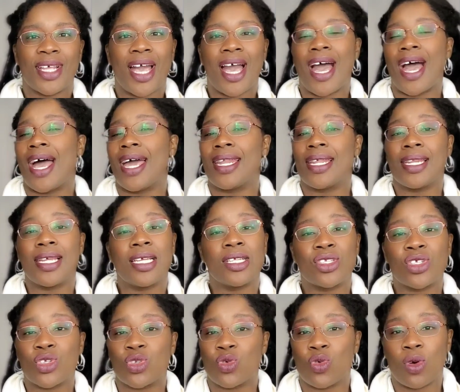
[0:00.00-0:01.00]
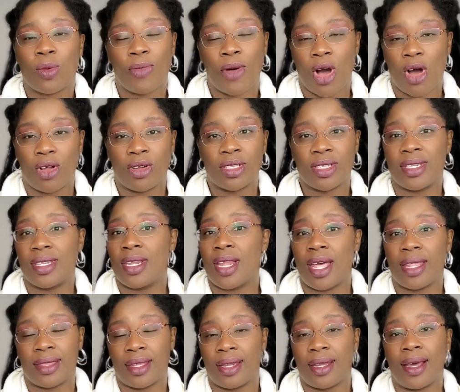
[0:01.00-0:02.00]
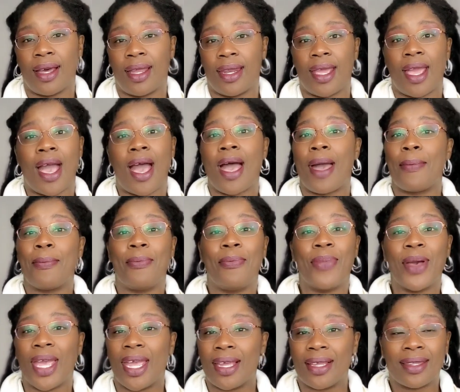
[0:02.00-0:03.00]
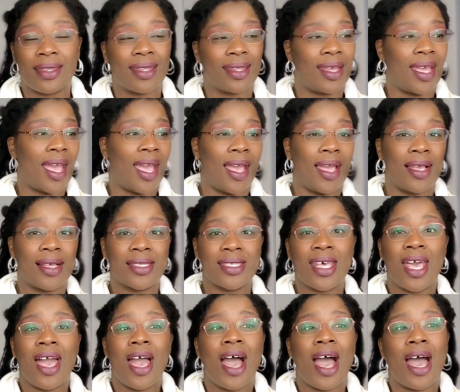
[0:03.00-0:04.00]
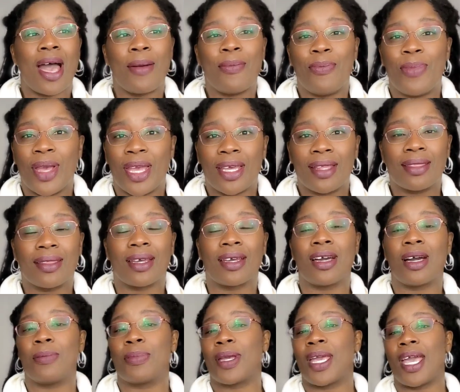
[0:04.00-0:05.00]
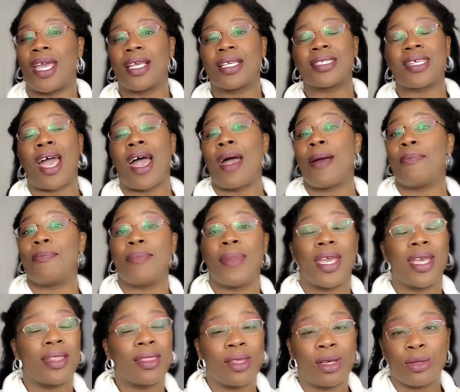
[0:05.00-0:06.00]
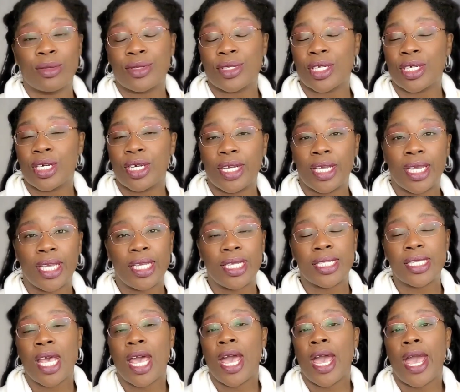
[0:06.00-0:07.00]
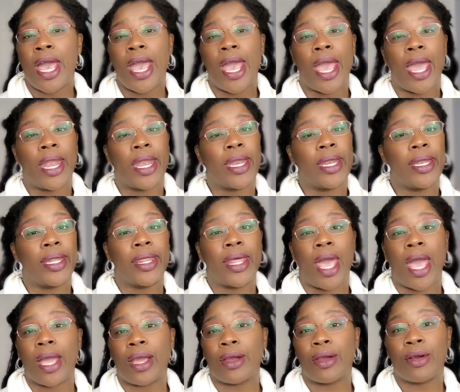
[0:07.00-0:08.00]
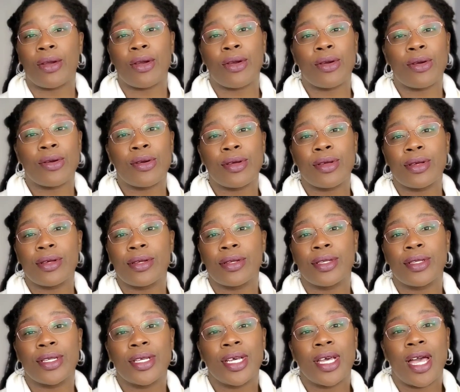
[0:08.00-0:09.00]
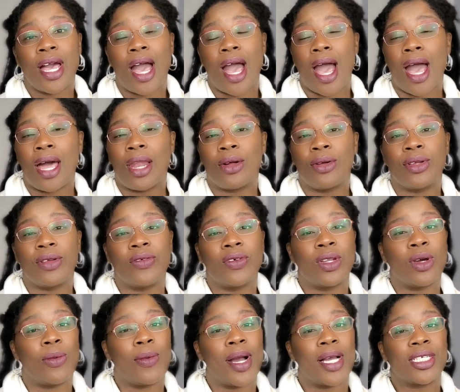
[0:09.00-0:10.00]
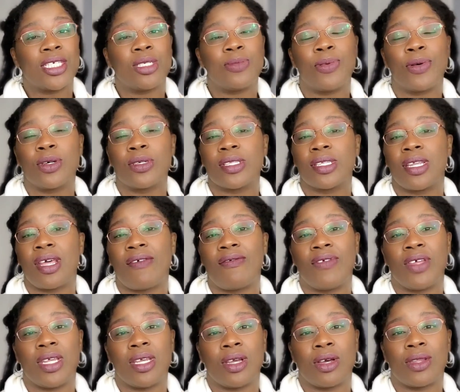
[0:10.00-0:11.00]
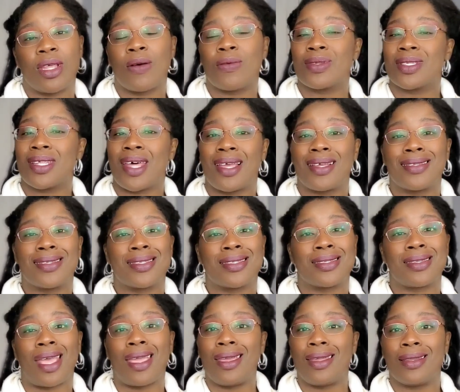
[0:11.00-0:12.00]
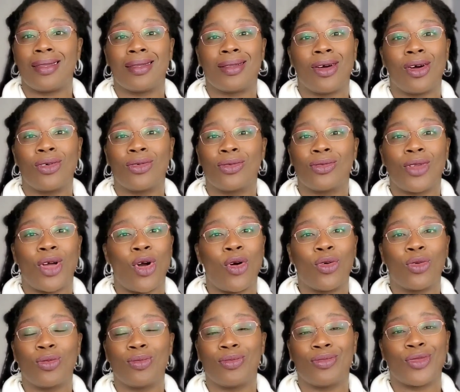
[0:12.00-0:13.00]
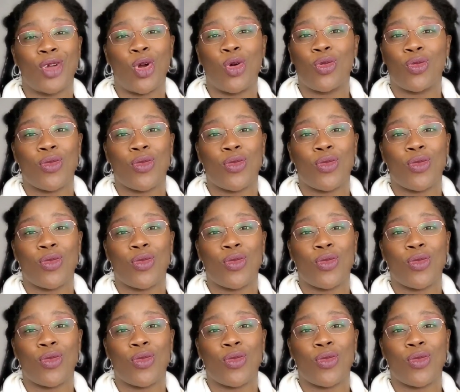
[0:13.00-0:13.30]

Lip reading: I didn't eat store-bought nothing, honey. I baked the cakes. I baked the cupcakes. I made those cookies. And that girl, I don't even know why she posted that video. That was like Satan on